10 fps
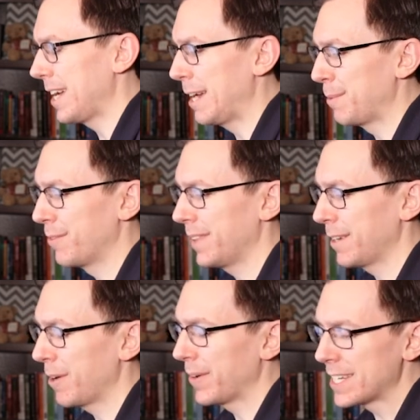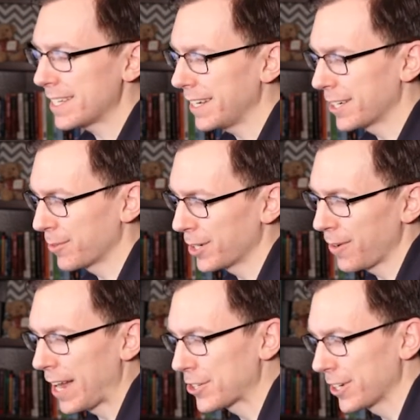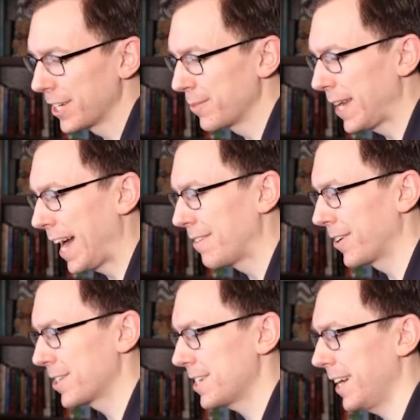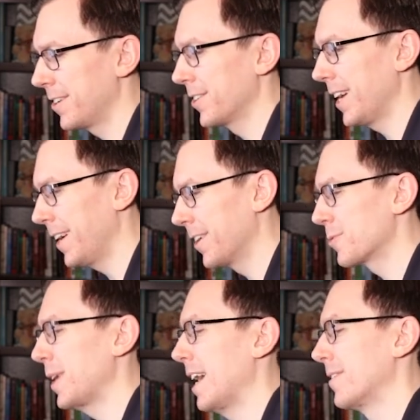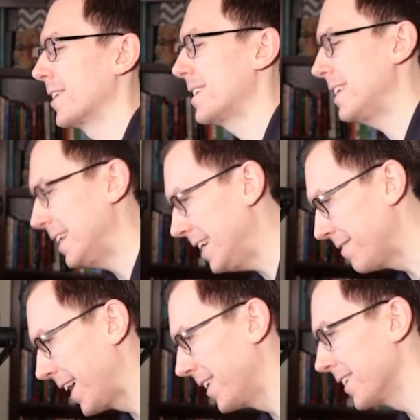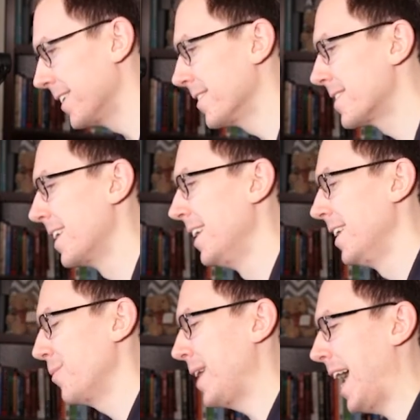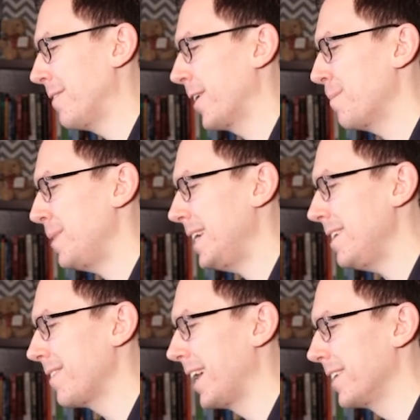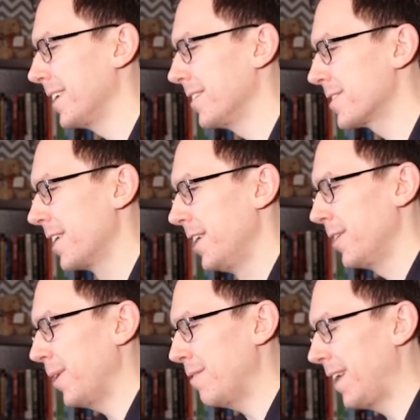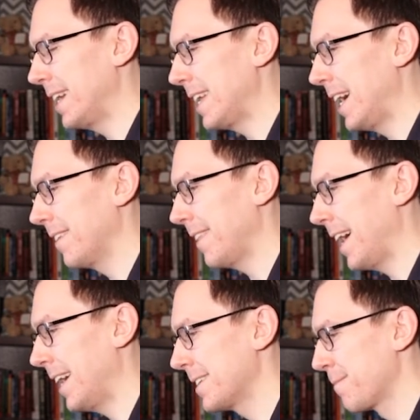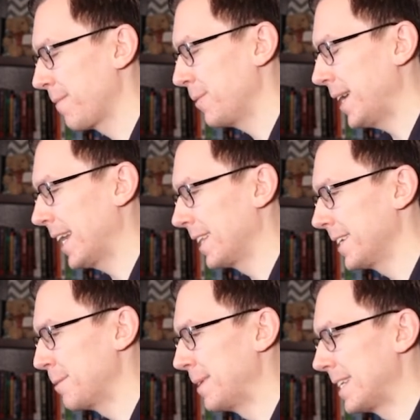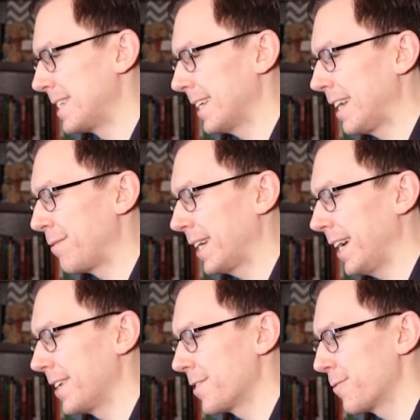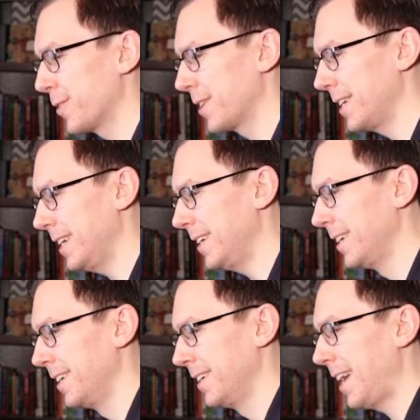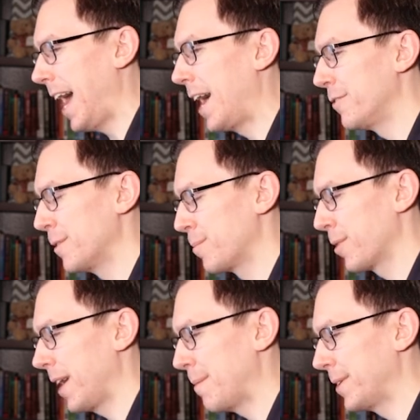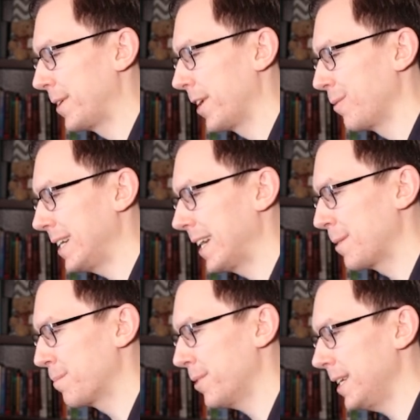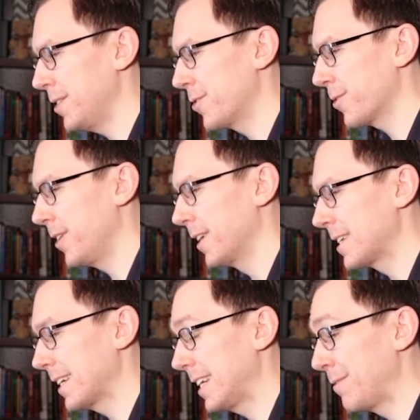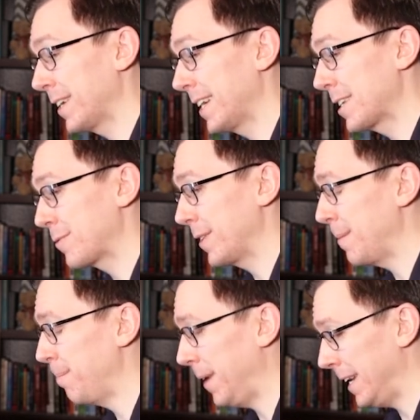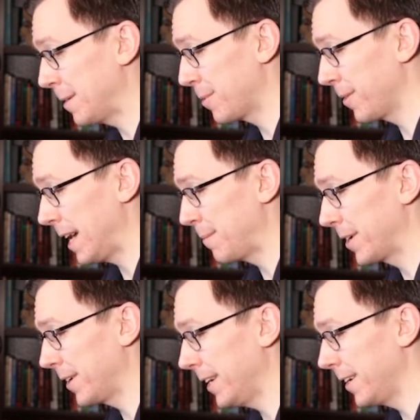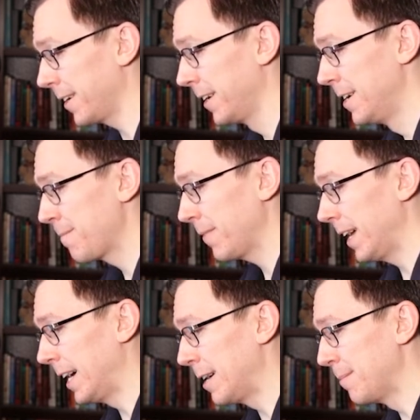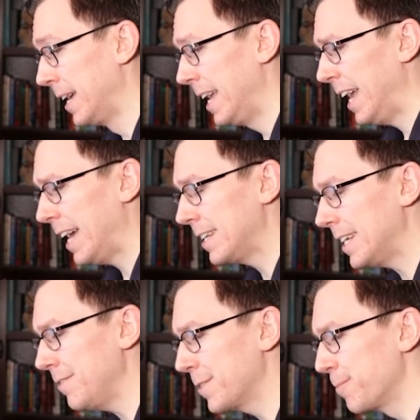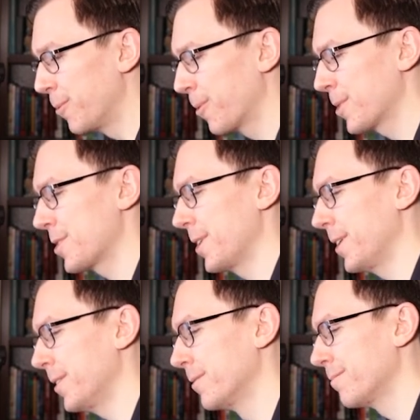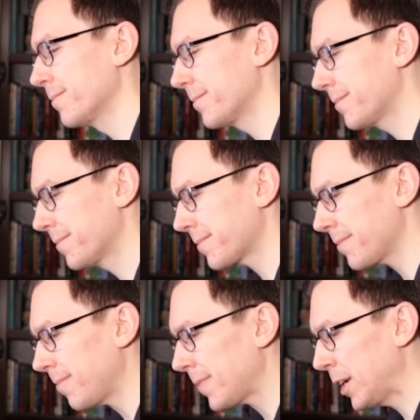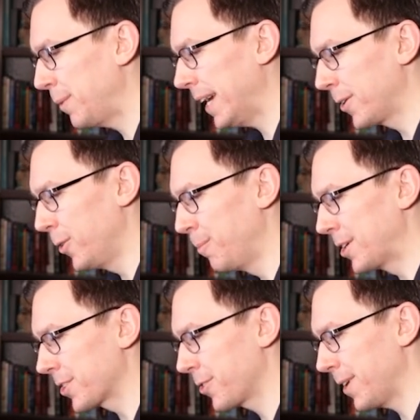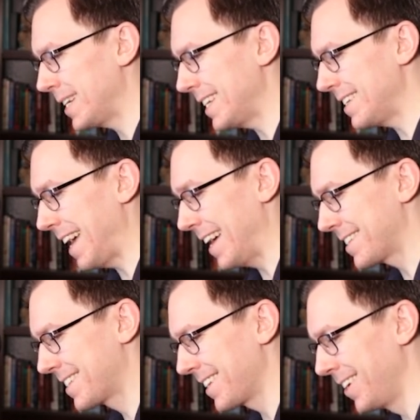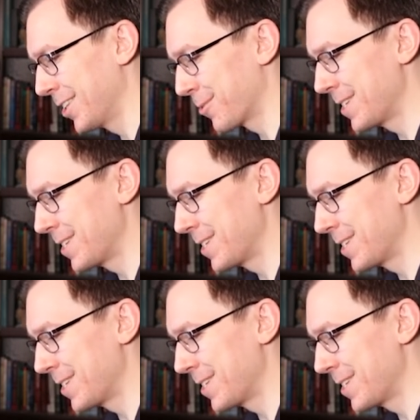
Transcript: type of thing we would see in a regression. We have our standard errors. We have our t values. We have our p values. We find out that we get a little bit of significance for the alpha parameter. We get a pretty strong significance for the beta parameter here. Um, and even more so, we get a whole bunch of crazy tests on the